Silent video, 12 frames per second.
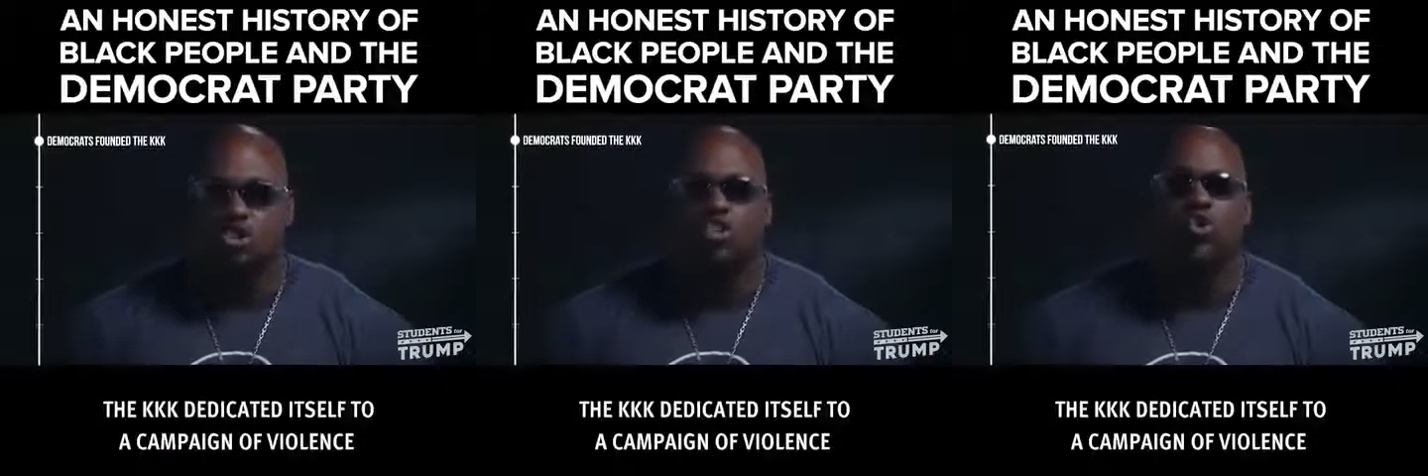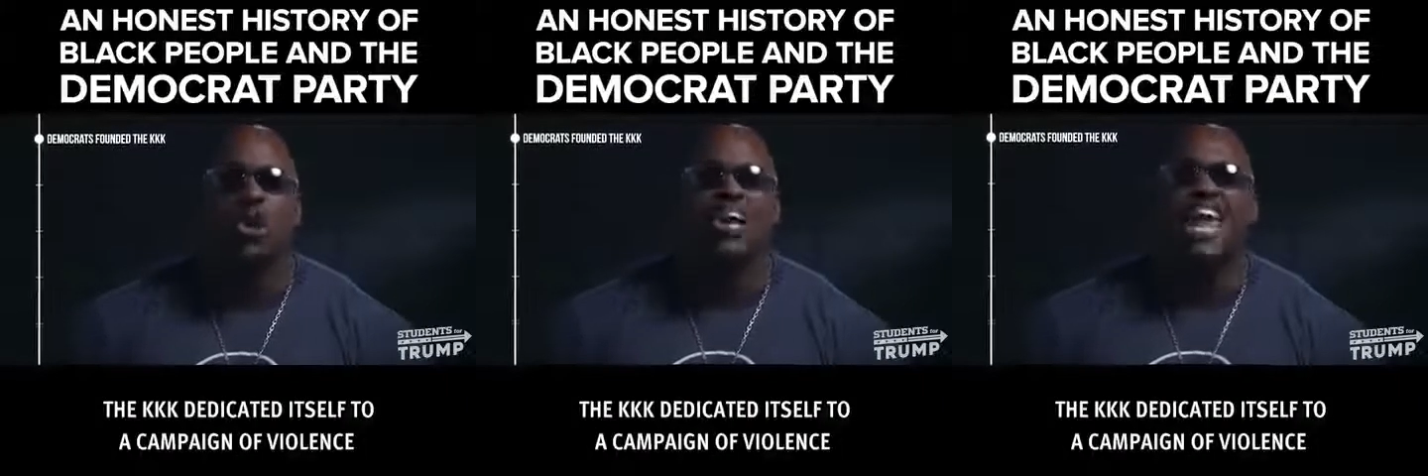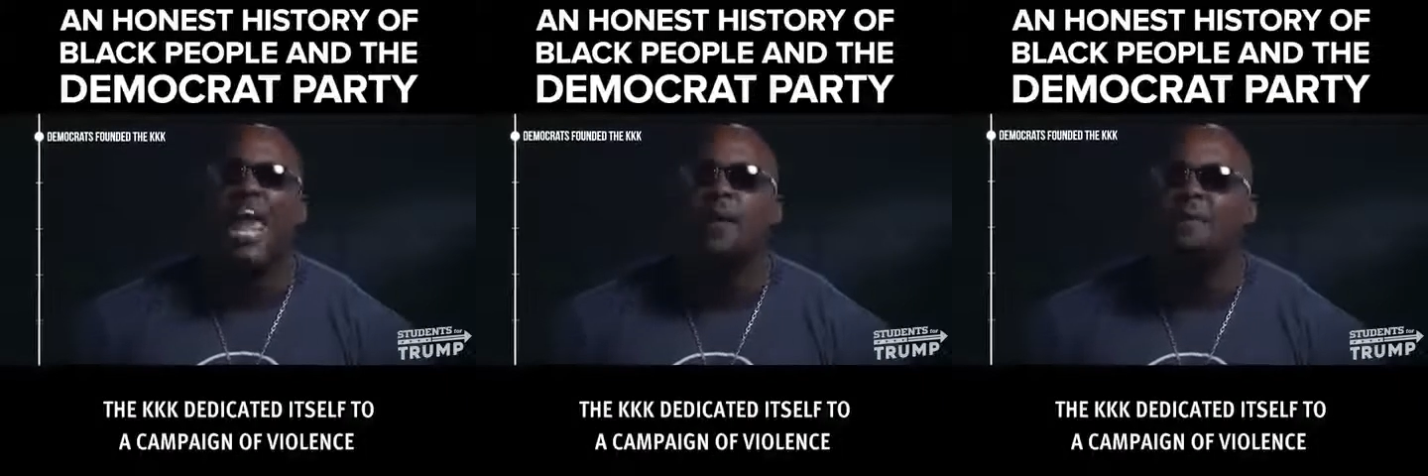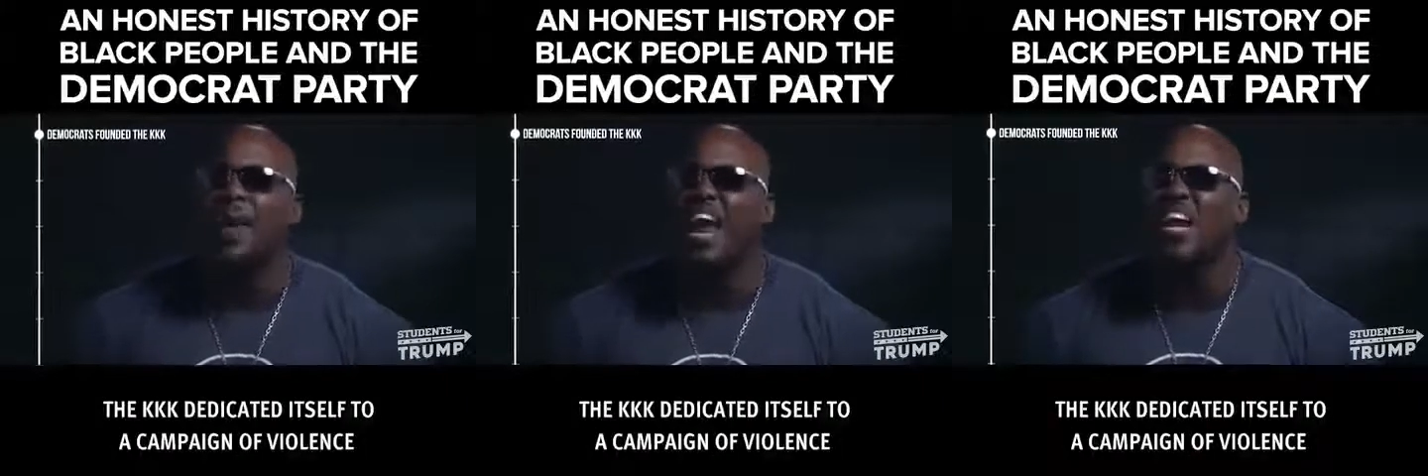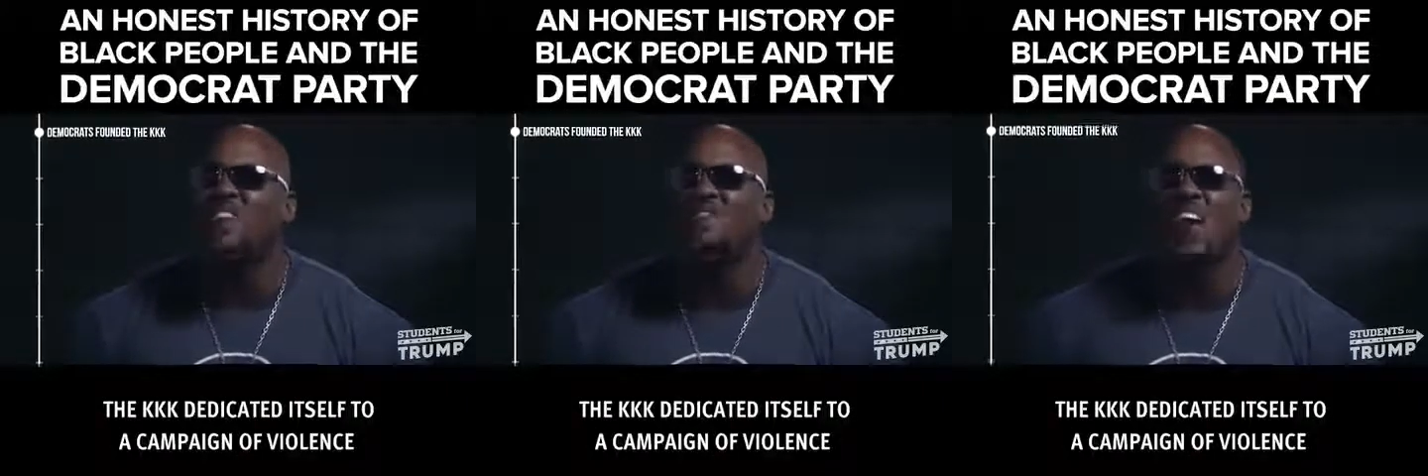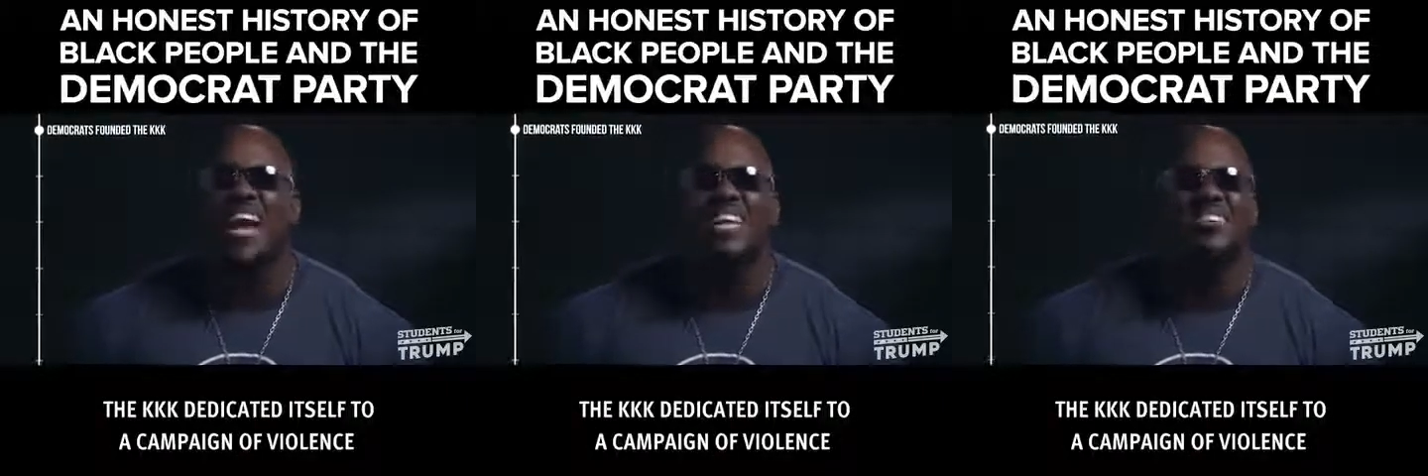to a campaign of
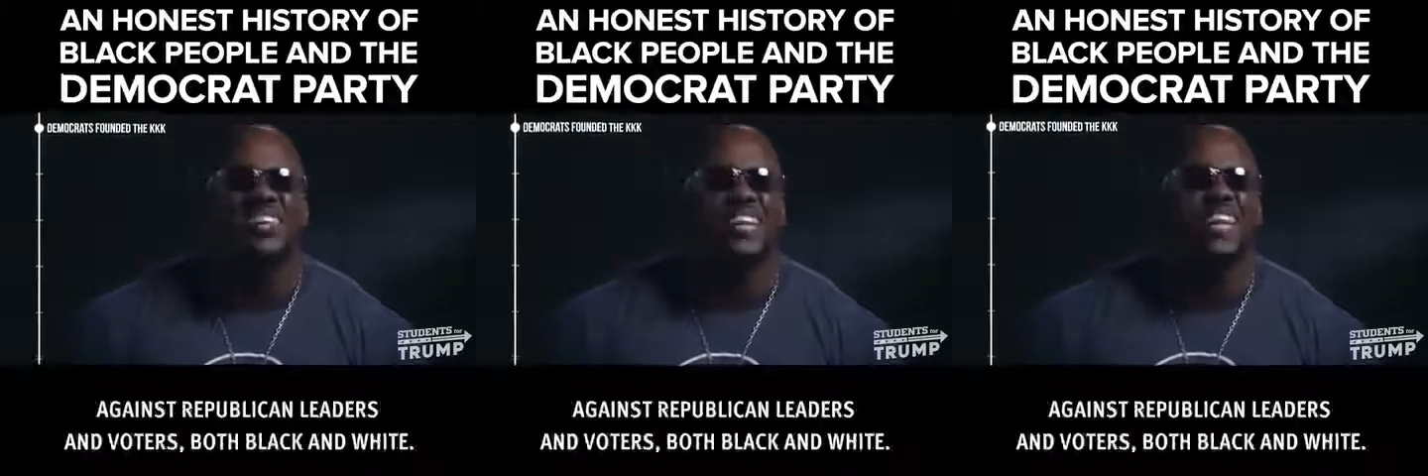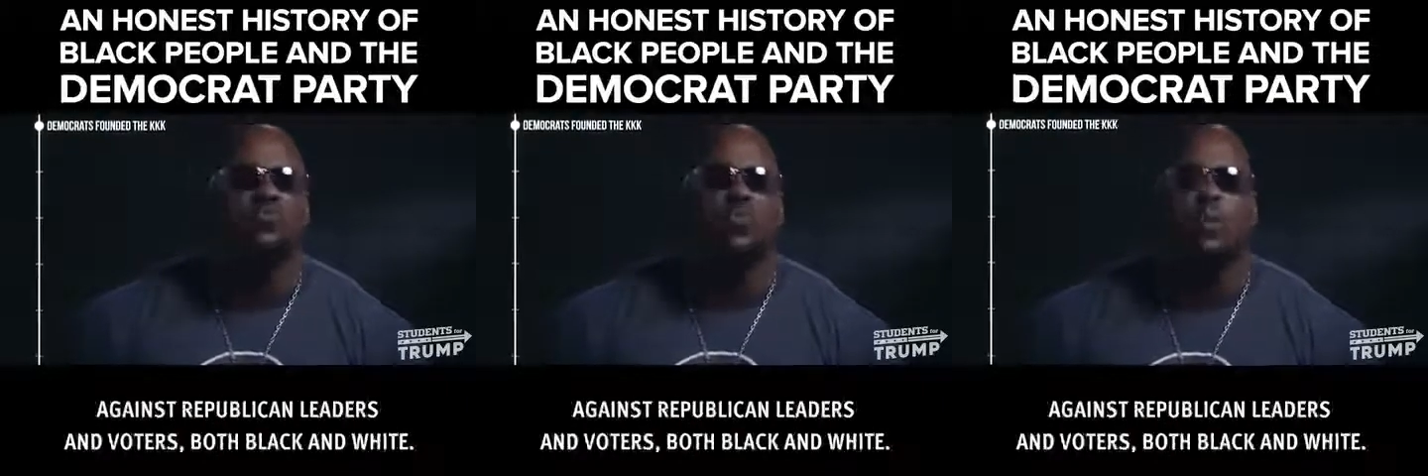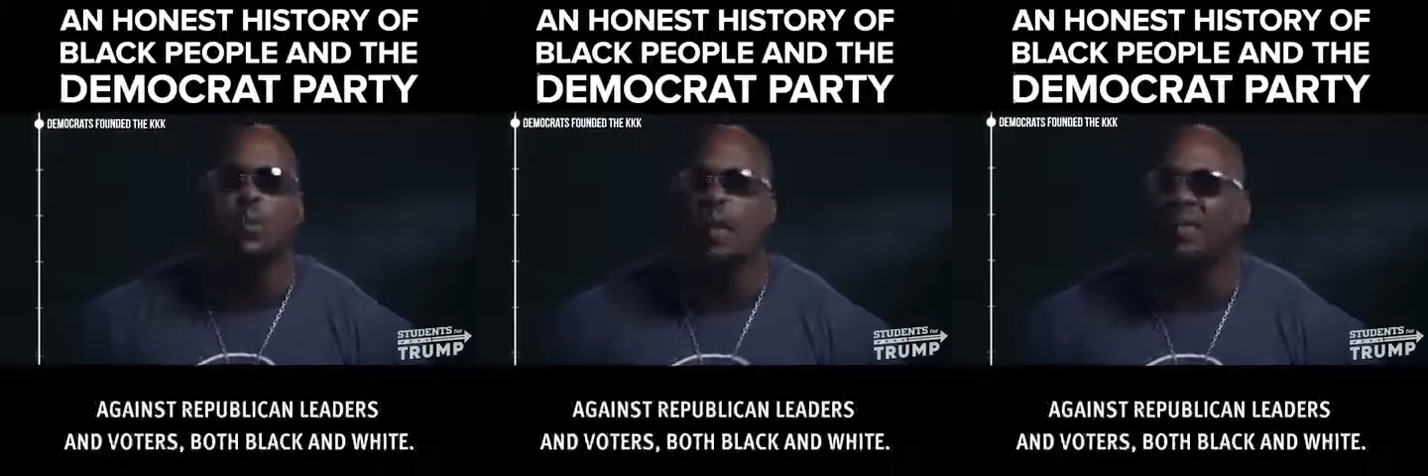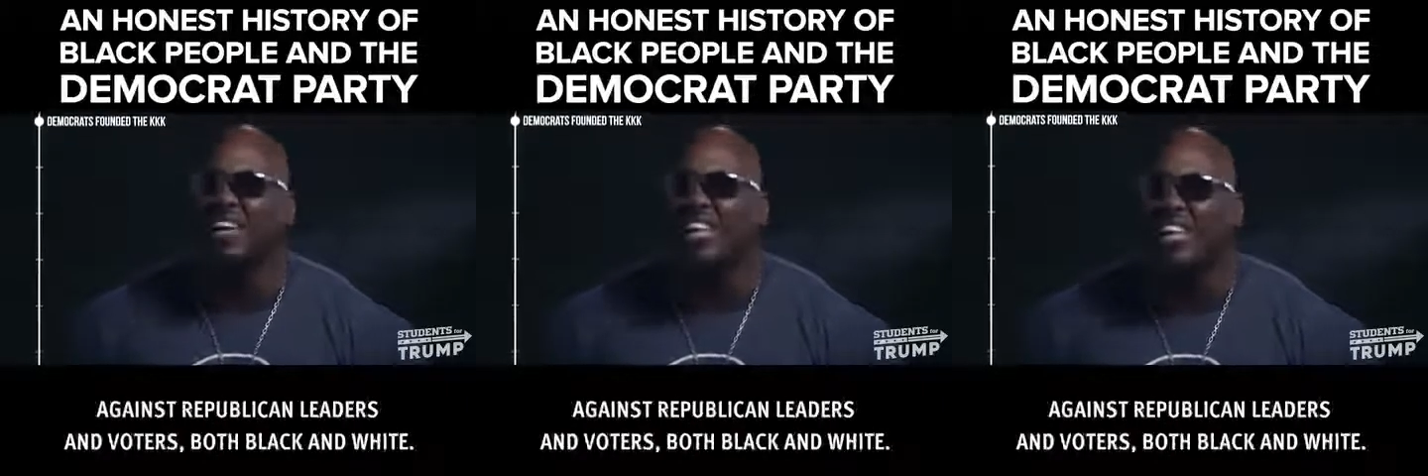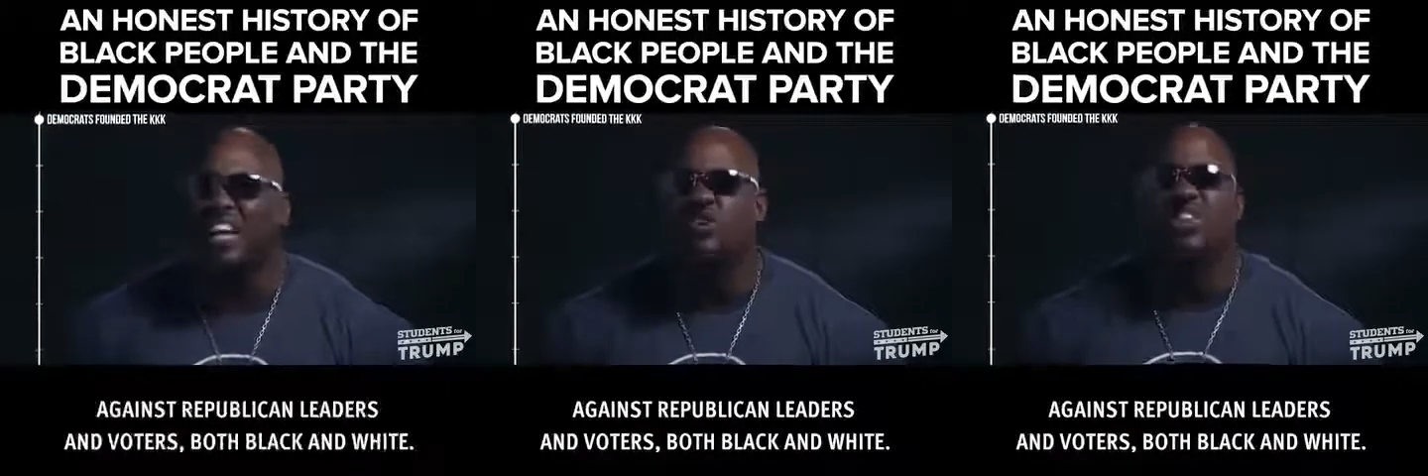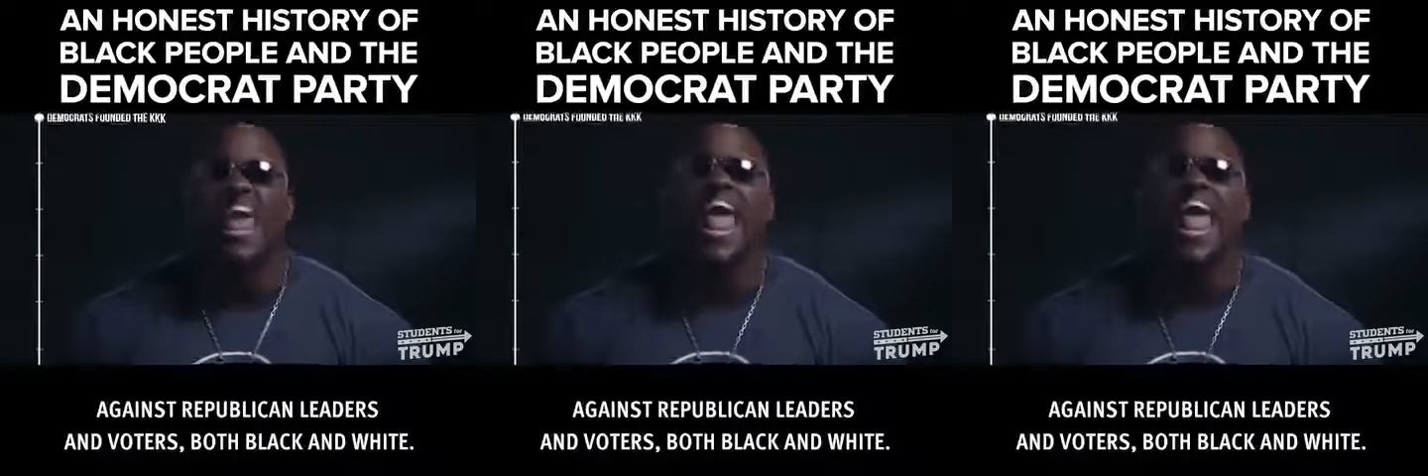violence against Republican leaders